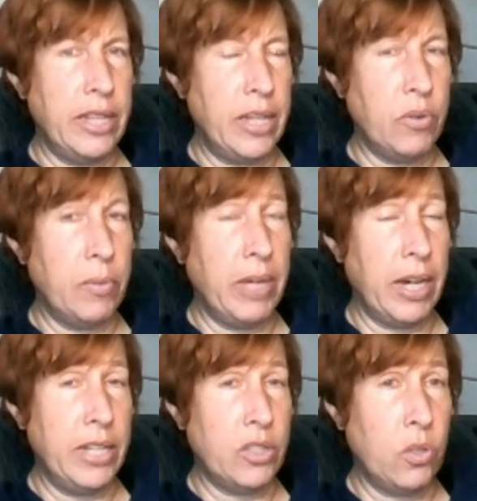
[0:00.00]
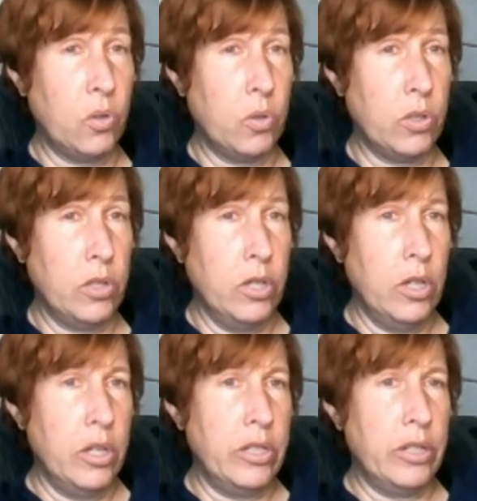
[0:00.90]
they would be ice cold.
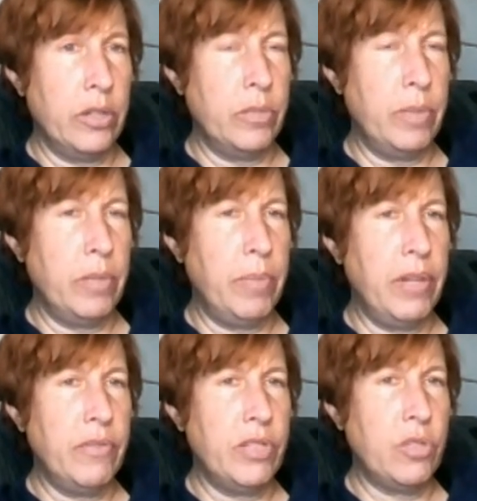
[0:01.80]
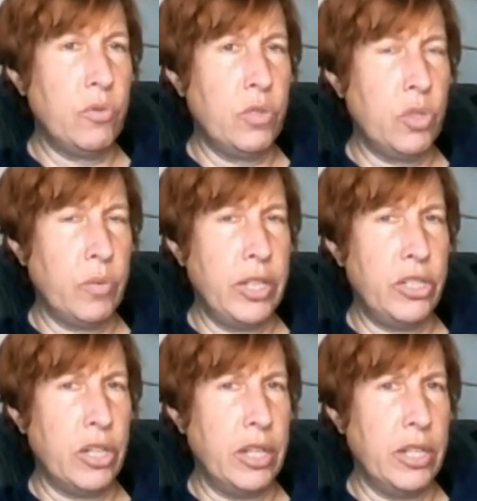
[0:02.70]
So there's been a bit of a sw-
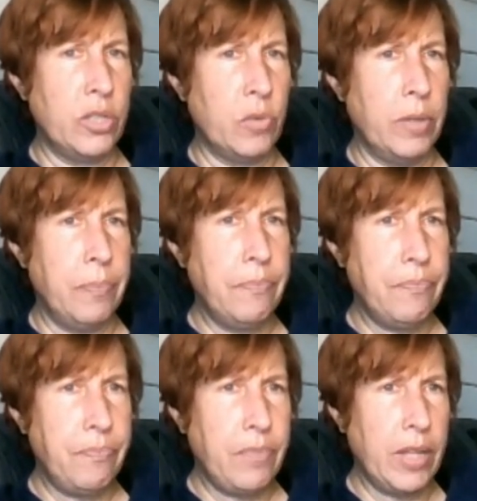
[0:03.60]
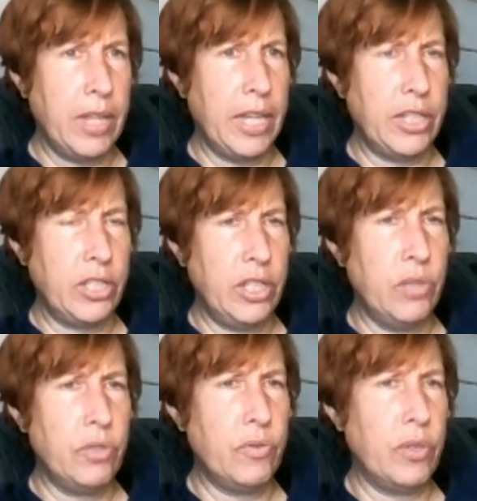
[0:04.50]
switch on this one. The
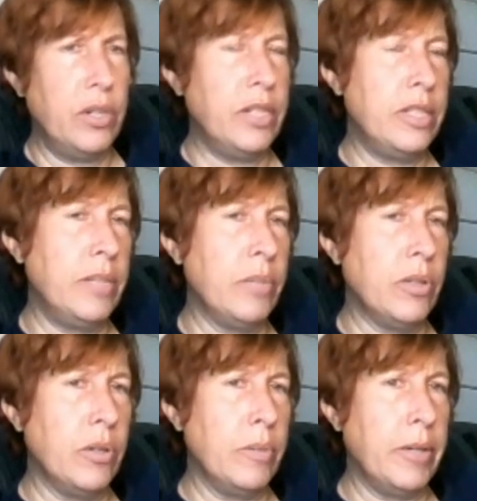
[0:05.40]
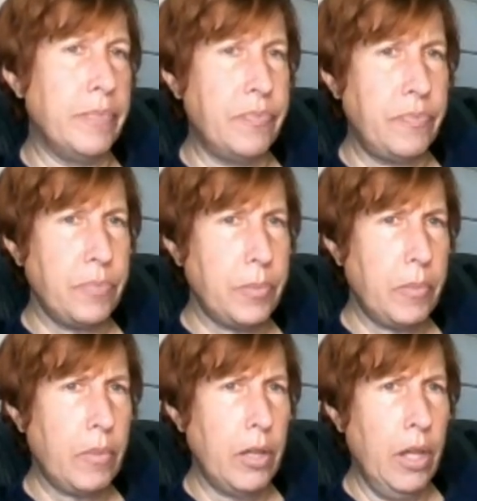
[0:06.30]
excuse for it is similar, but
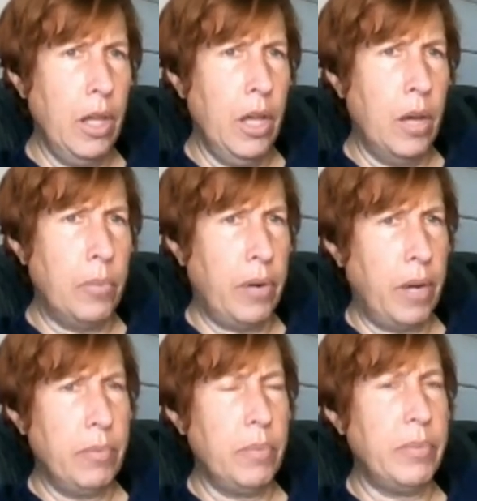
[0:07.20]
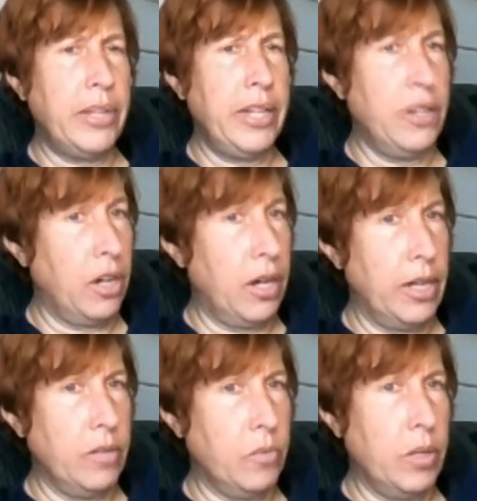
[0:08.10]
Probably
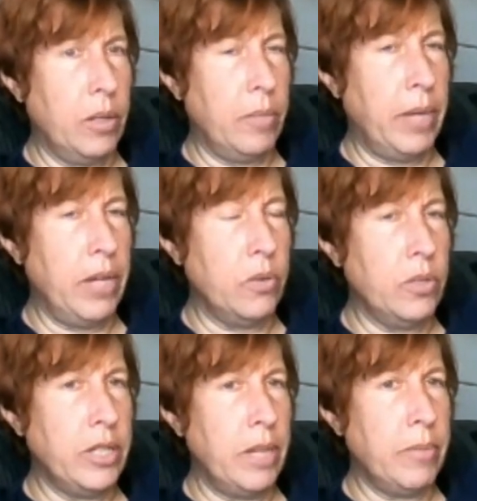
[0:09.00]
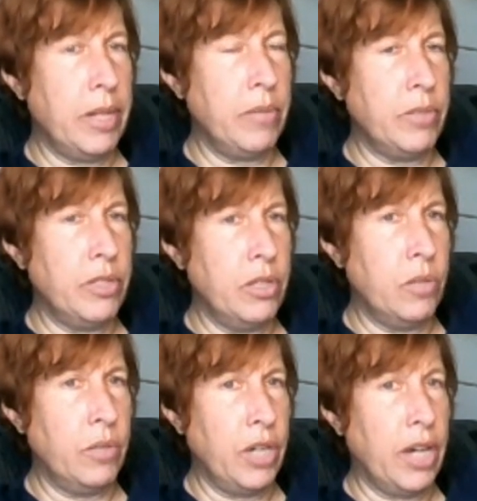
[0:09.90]
not. Well, in my old timeline, it was
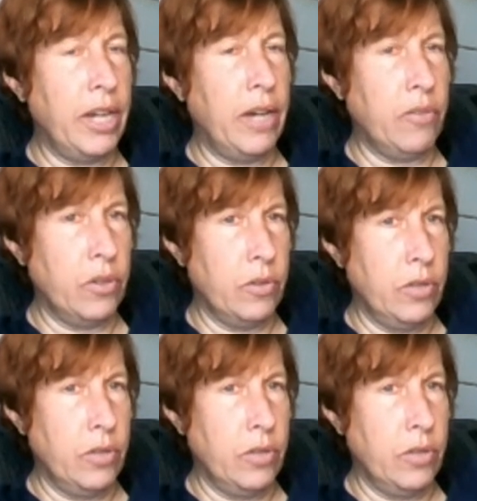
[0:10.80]
no, not ever.